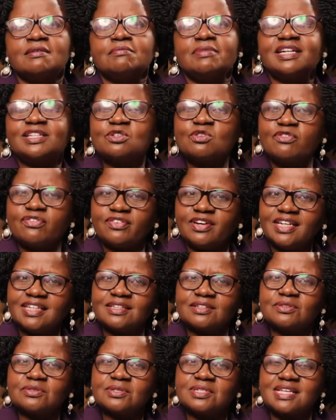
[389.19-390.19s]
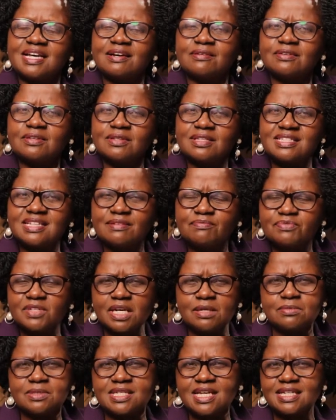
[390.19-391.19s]
but you find those are
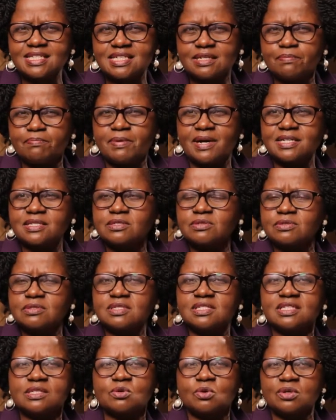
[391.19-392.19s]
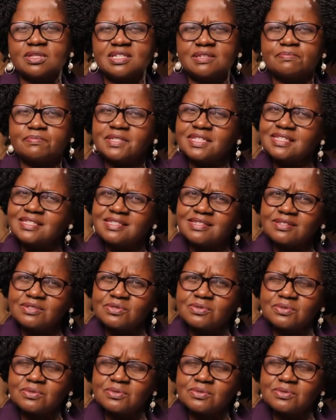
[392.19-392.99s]
sometimes such a person is contemplating